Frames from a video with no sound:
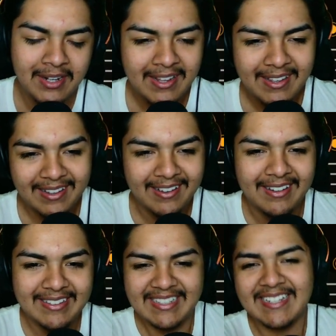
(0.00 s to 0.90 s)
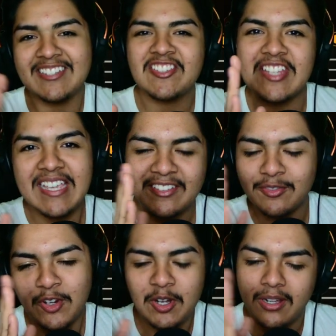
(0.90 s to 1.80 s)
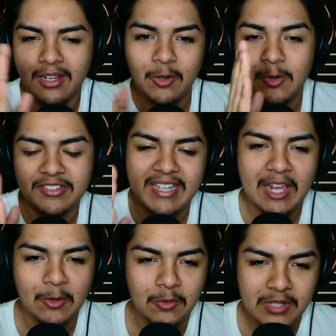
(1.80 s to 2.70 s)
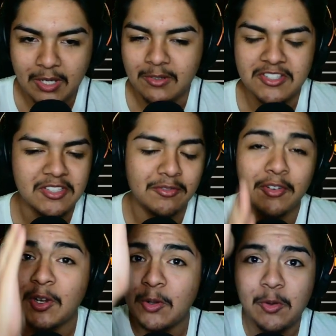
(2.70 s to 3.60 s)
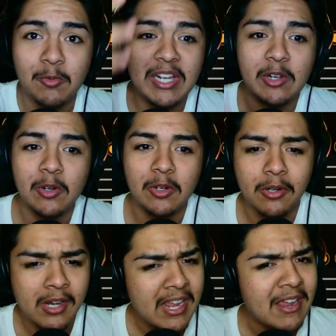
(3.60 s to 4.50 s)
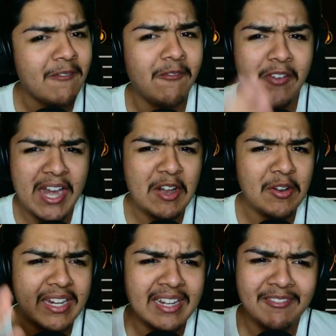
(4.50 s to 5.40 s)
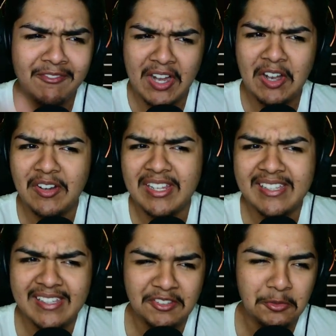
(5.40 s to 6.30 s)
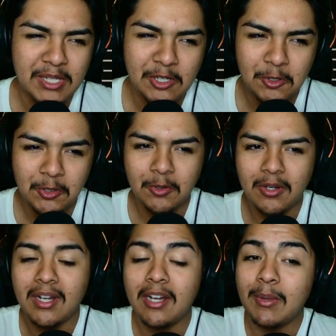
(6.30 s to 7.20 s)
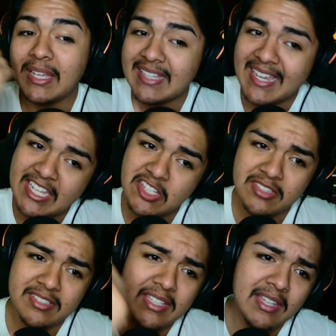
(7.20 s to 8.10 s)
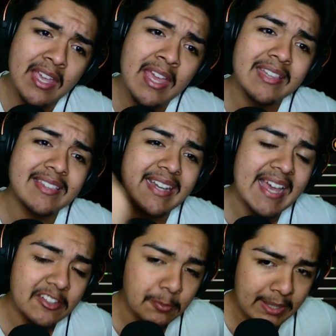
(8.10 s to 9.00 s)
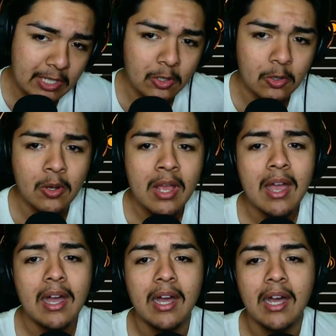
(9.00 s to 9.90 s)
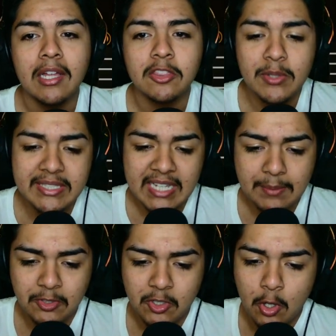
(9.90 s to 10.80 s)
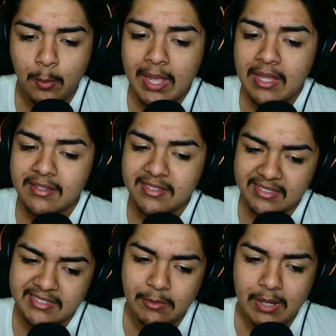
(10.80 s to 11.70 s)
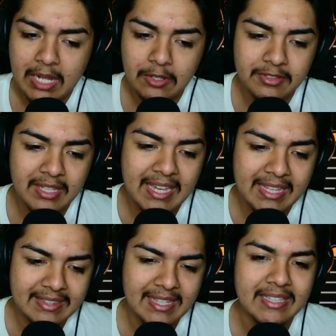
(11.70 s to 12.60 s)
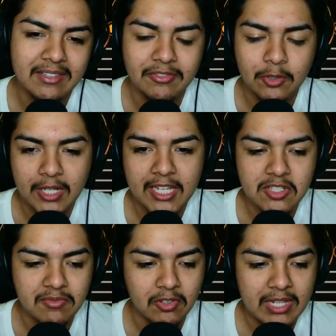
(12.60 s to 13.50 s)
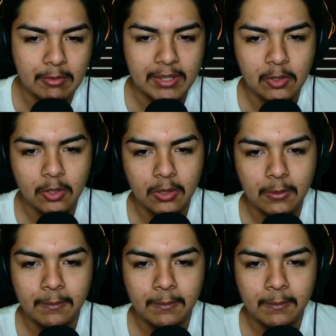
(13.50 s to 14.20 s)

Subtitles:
and then it shakes horizontal. No, it's just vertical recoil. Very easy recoil. We got the agency, the last barrel, 3x scope, 60 rounds, and then the field agent for that recoil.